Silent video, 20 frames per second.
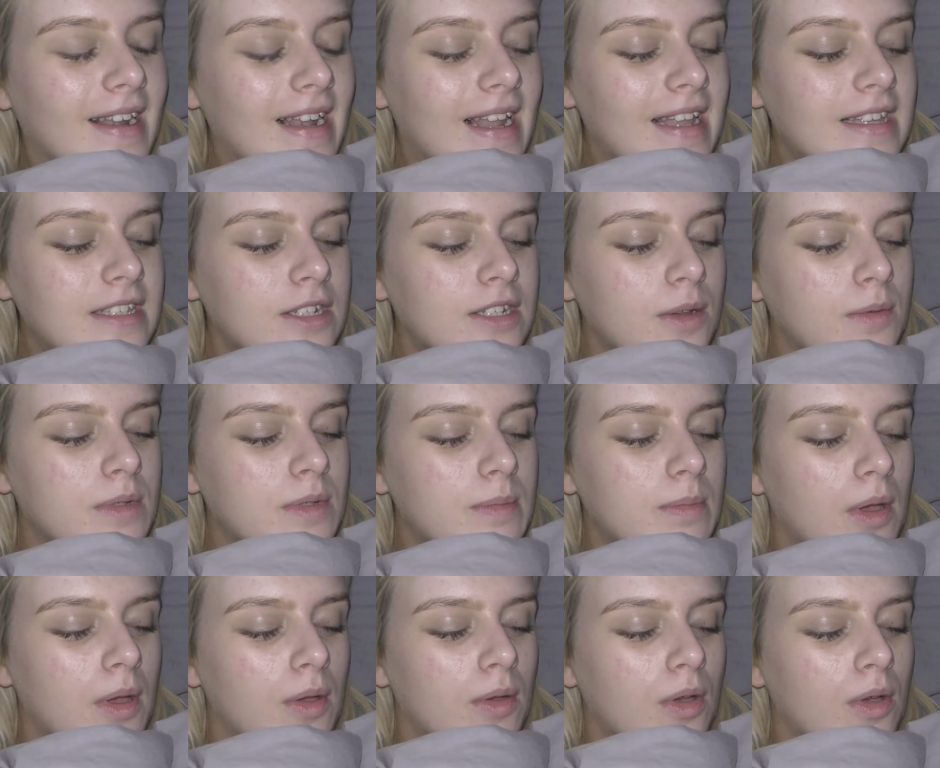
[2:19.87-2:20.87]
Last time we
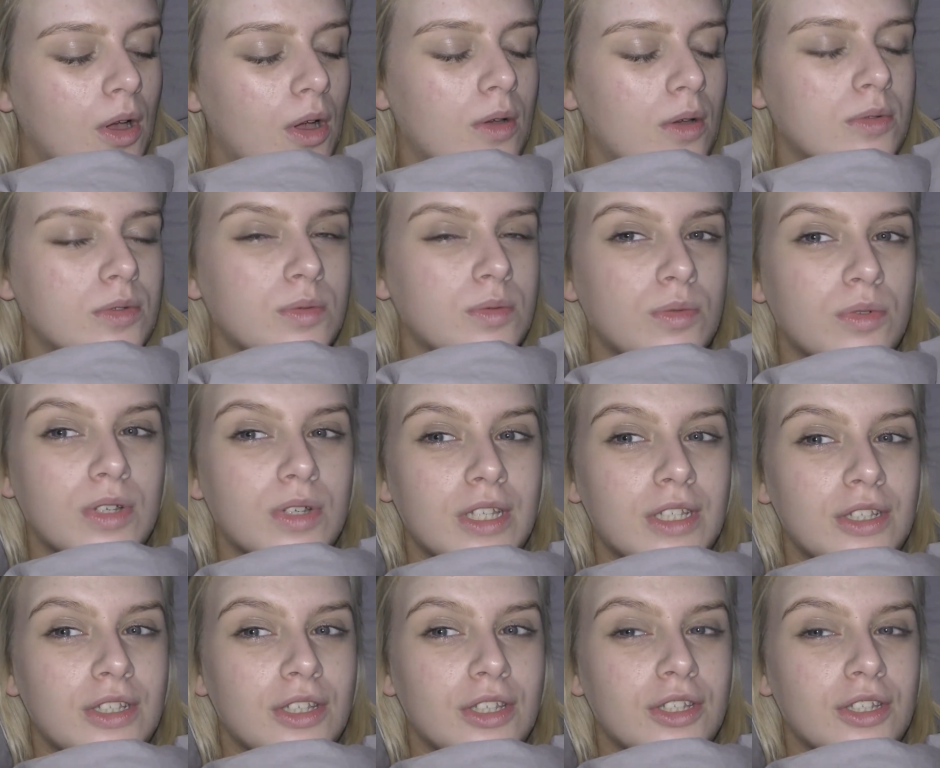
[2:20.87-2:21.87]
spoke, I was
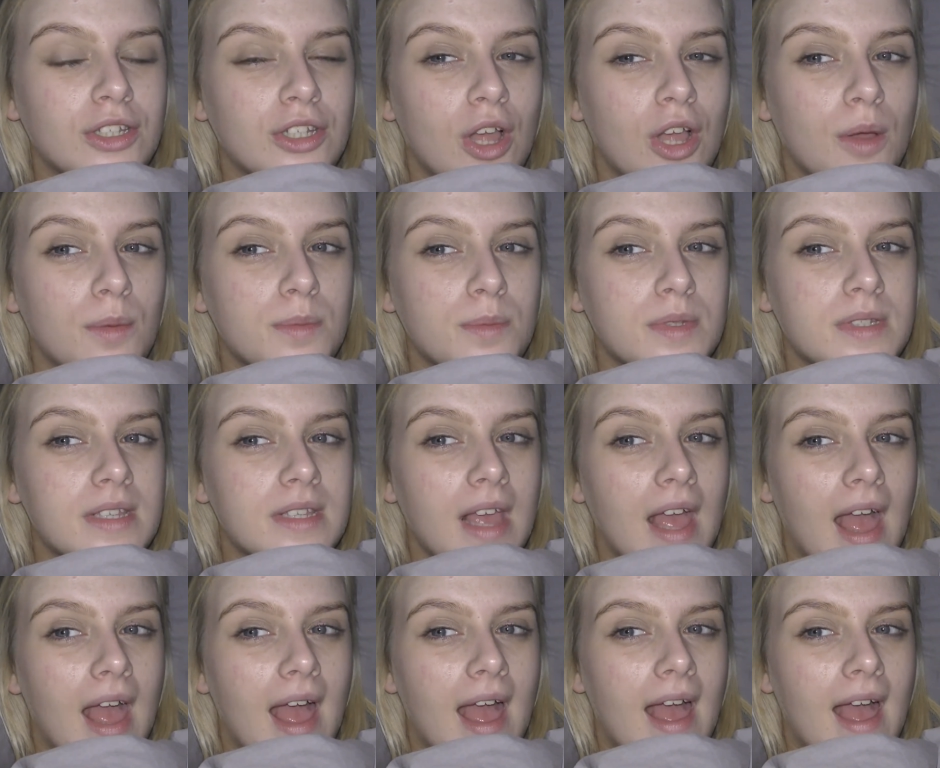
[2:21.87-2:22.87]
walking to the shops
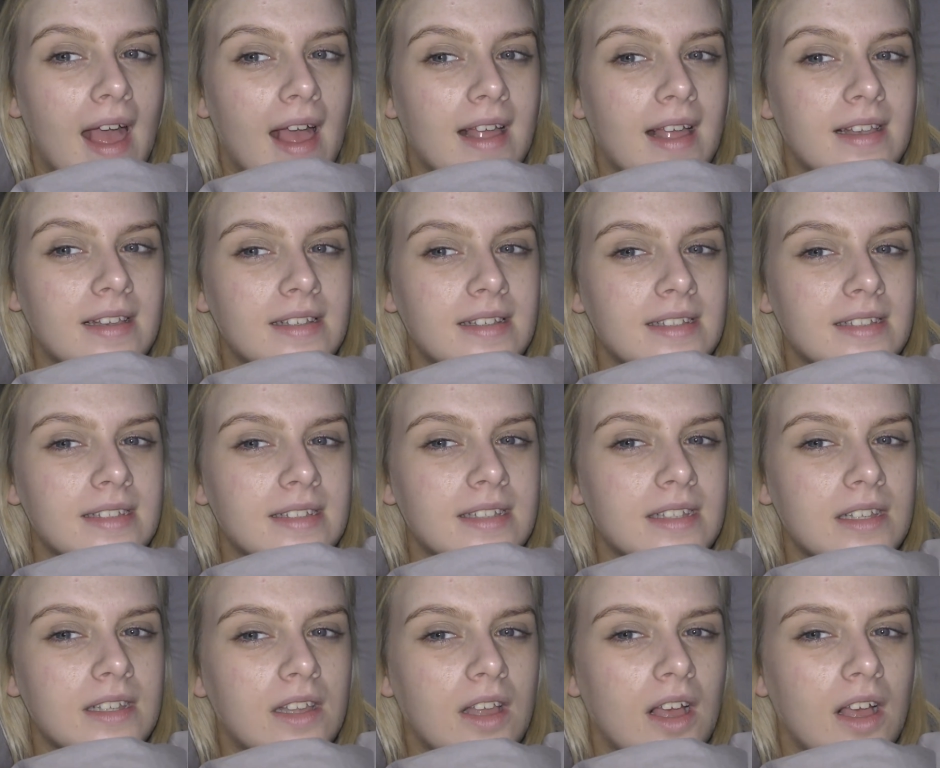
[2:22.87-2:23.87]
and
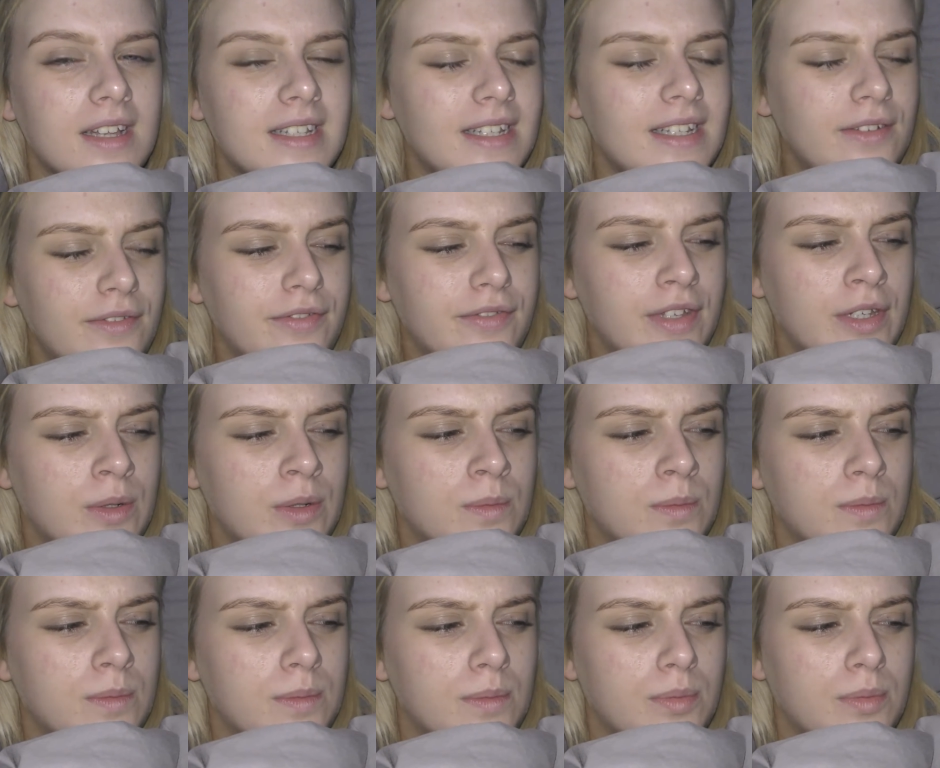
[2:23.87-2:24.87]
I didn't
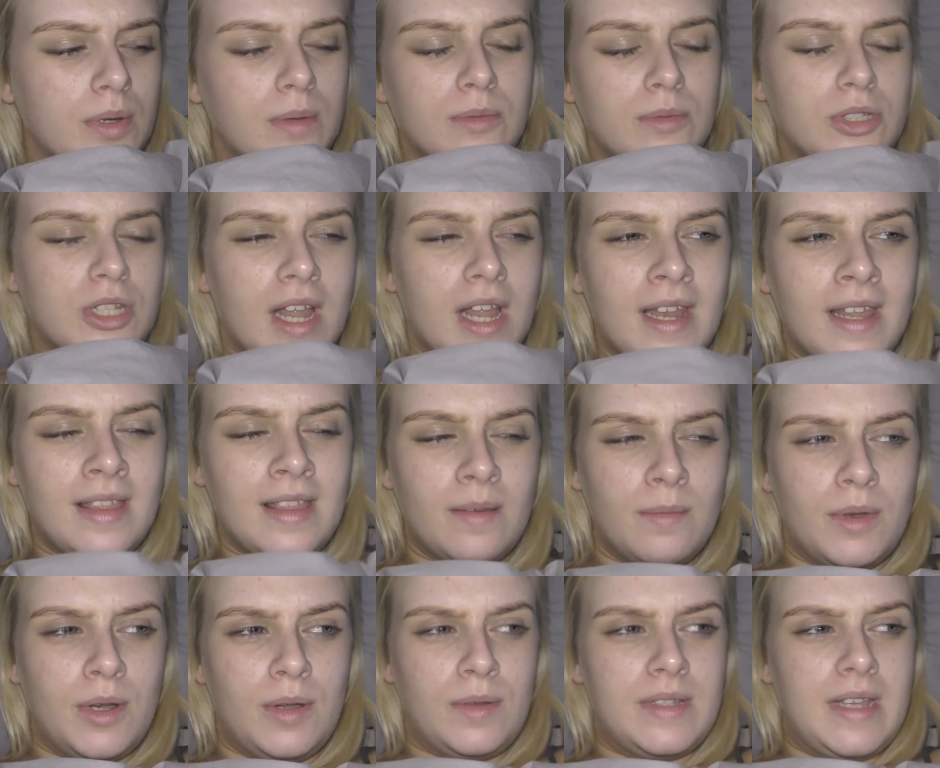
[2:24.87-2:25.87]
film pretty much anything
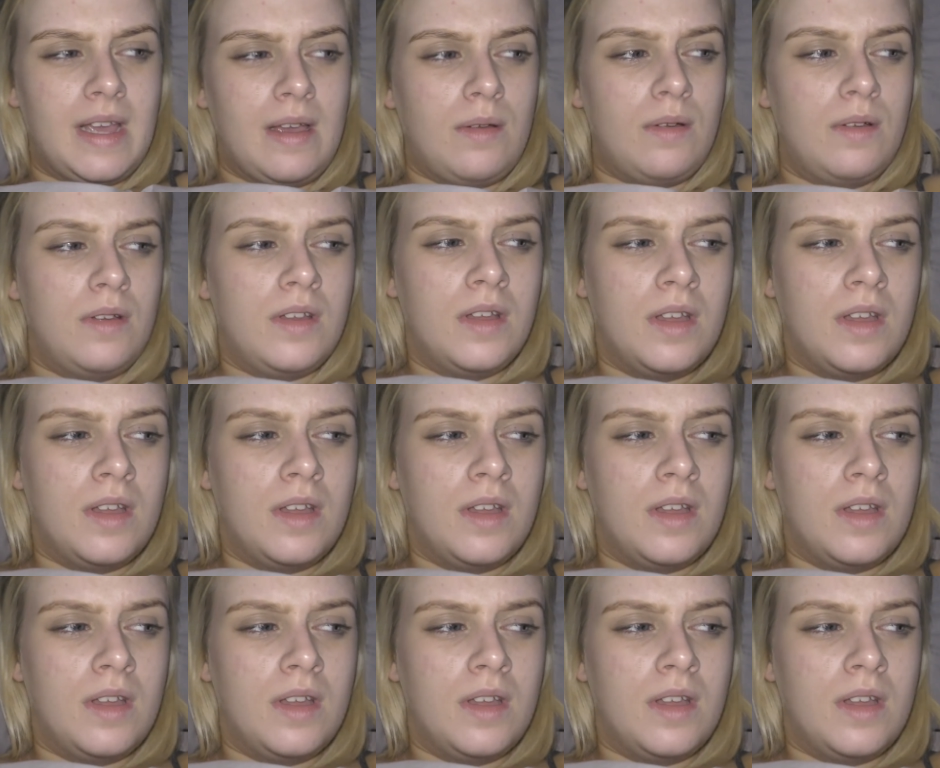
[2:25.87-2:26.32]
when I was out.